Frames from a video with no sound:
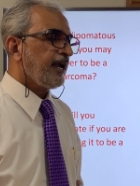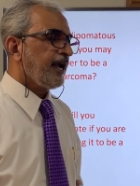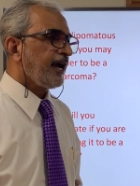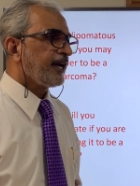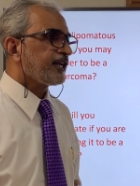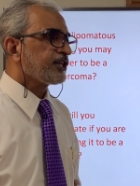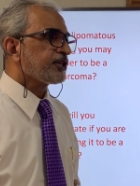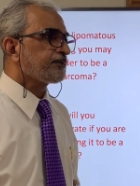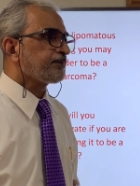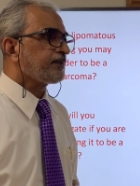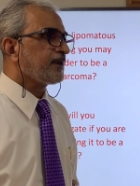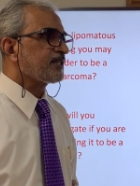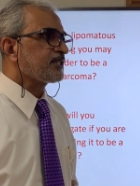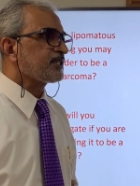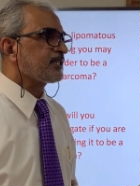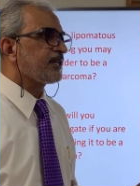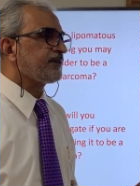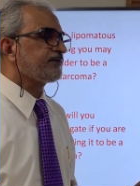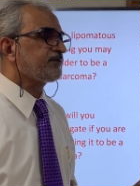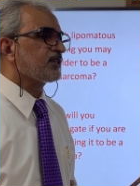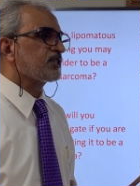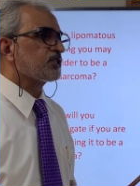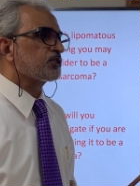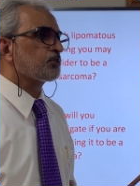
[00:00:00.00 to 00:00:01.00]
and especially
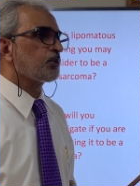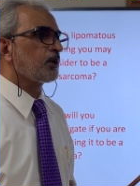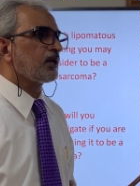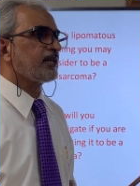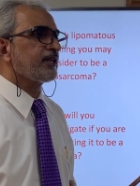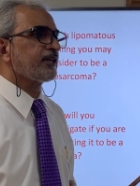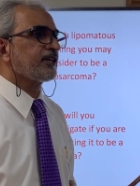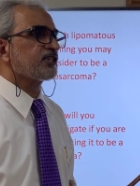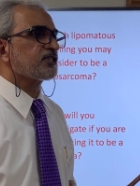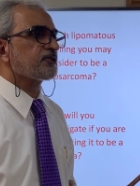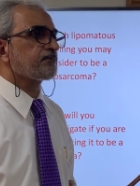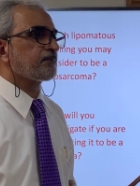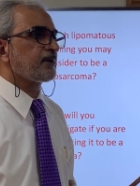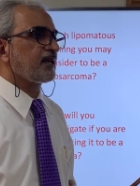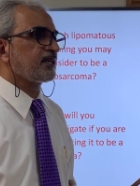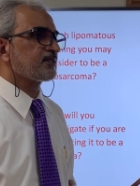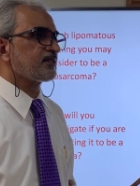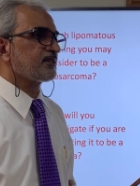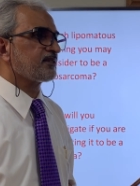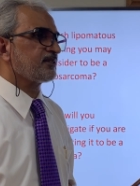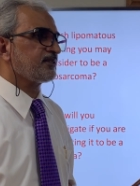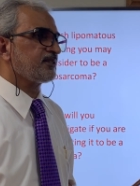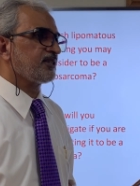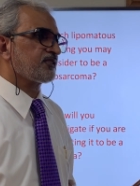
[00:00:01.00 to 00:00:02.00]
if the swelling is
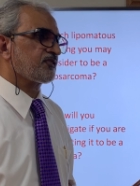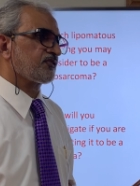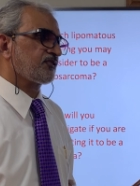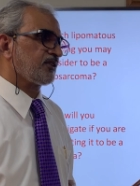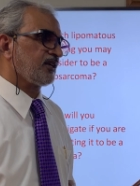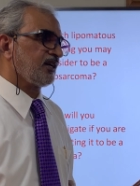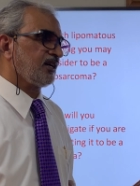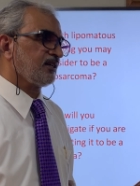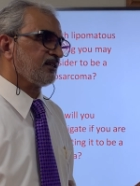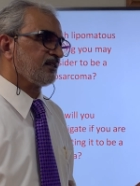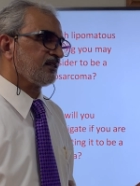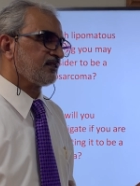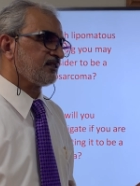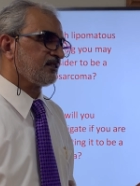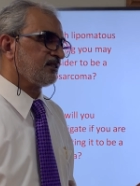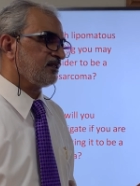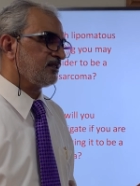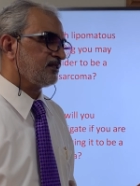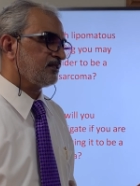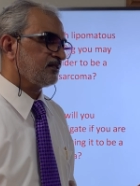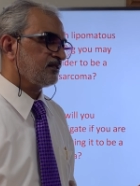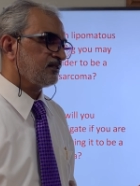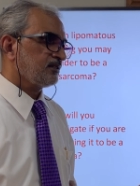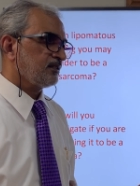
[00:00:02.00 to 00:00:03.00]
present in the trunk
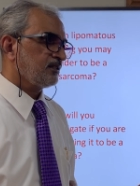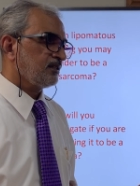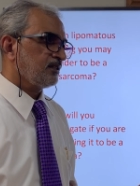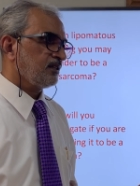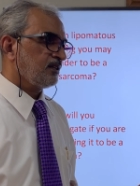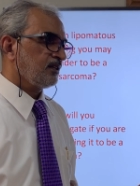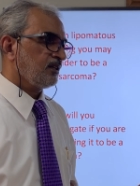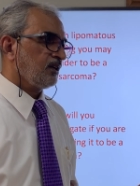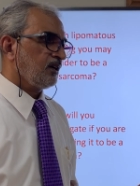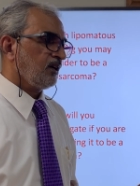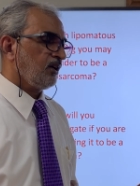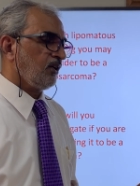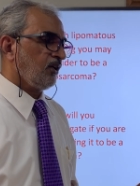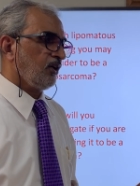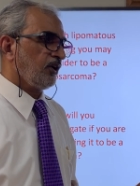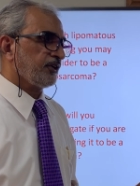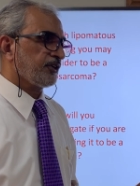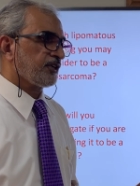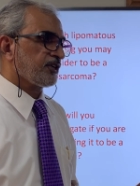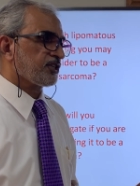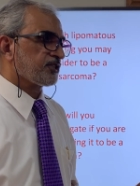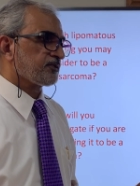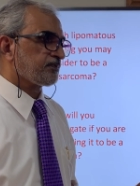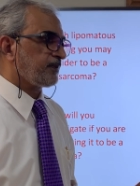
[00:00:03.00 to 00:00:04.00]
or
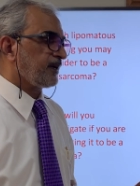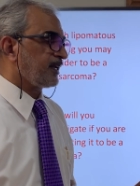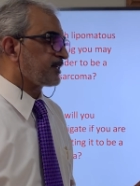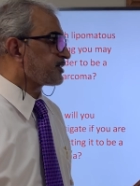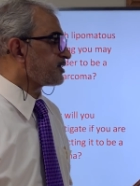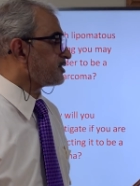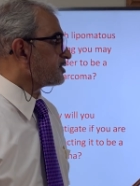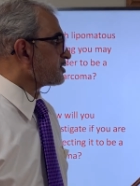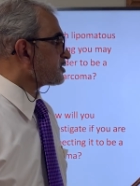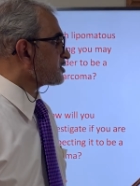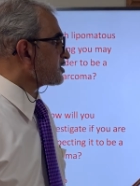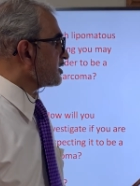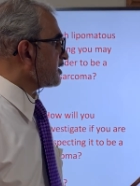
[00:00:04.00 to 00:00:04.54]
it is present